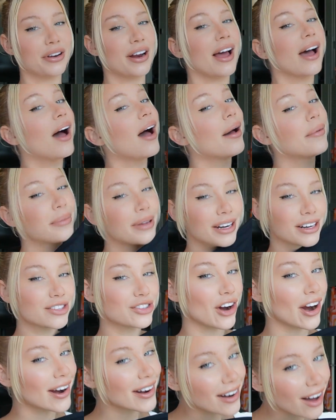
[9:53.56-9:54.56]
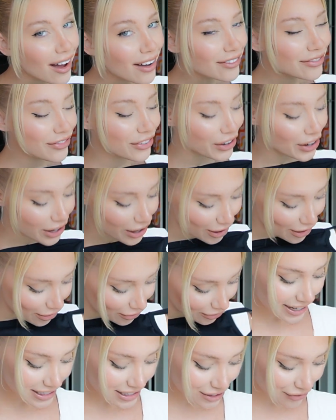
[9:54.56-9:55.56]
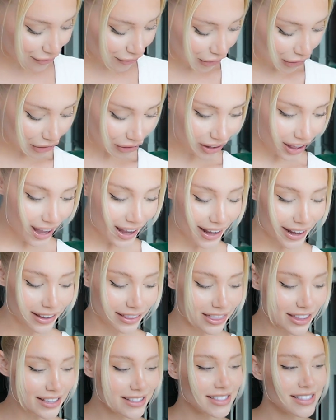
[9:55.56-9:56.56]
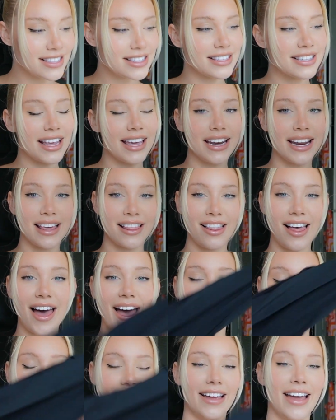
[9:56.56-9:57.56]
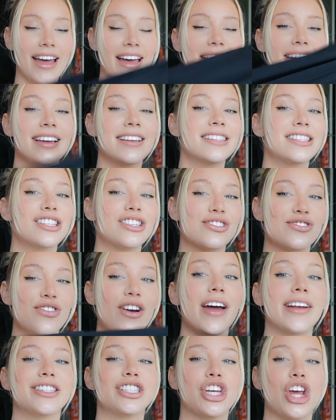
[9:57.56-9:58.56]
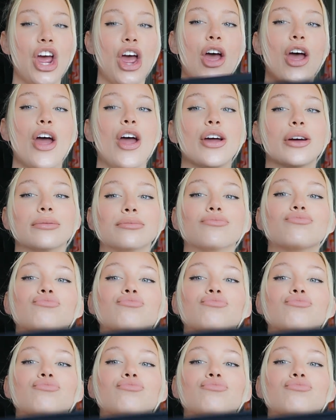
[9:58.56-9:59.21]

and I'm gonna try it on for you. It's full length, it's skinny leg, and it's stretchy.